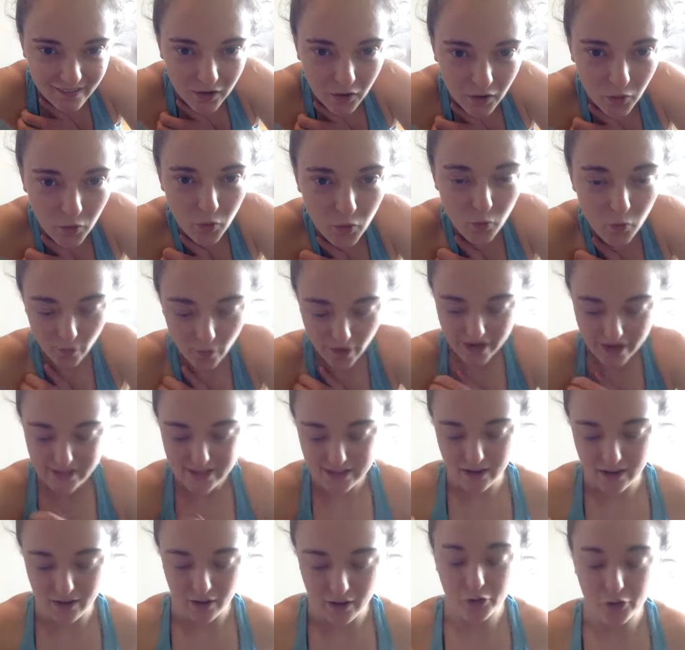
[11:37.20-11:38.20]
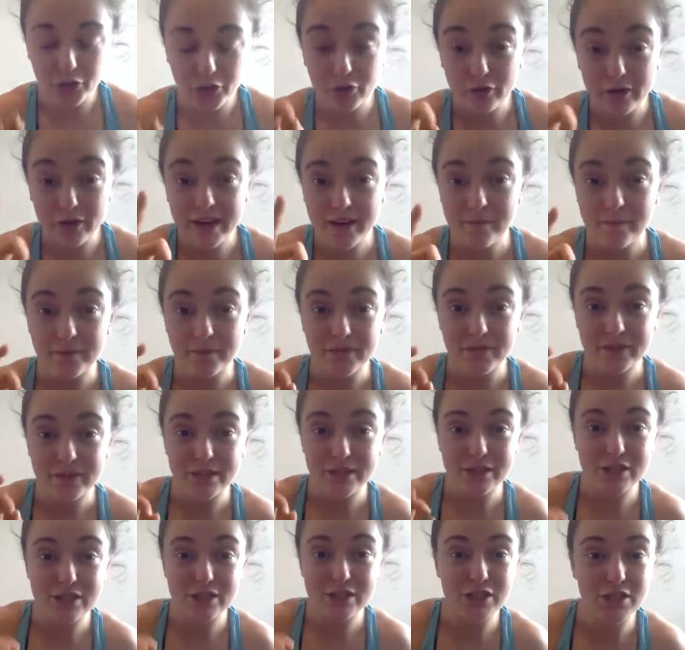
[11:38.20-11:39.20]
Oh, wait, three,
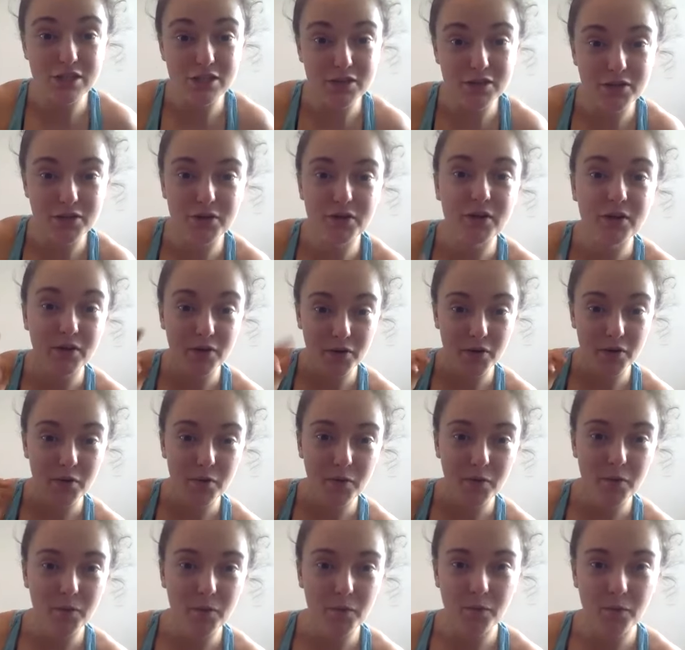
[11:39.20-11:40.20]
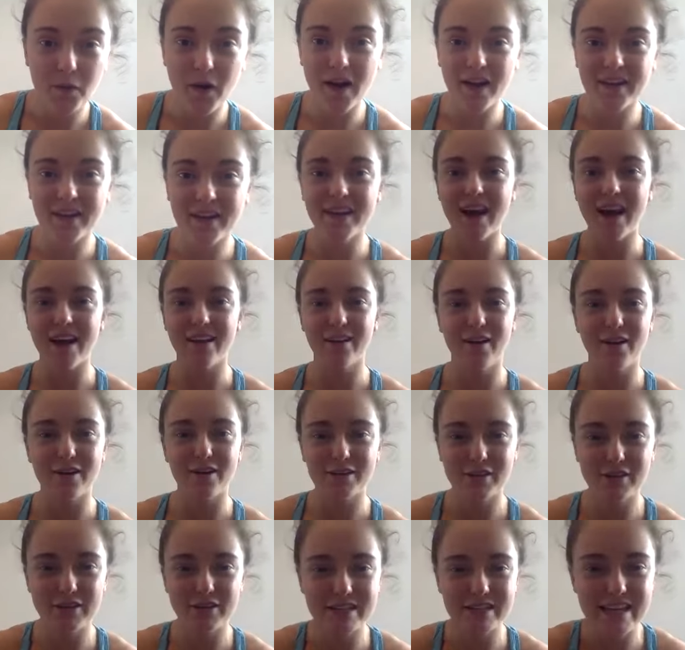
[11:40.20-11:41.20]
two, one. I'll
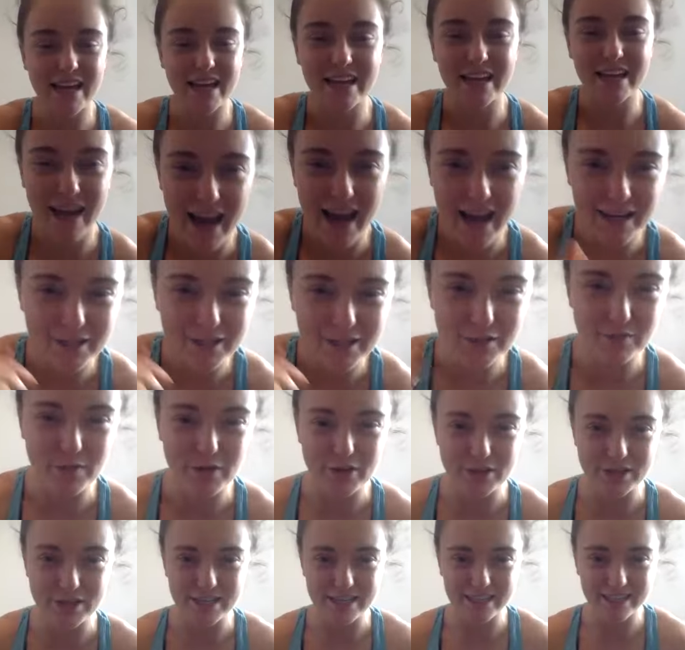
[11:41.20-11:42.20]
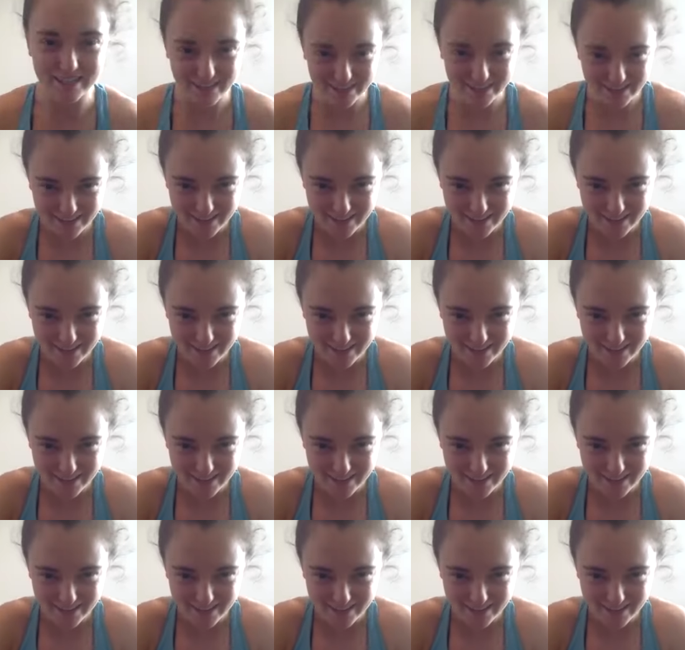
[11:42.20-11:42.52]
ask you in a second. I had you muted.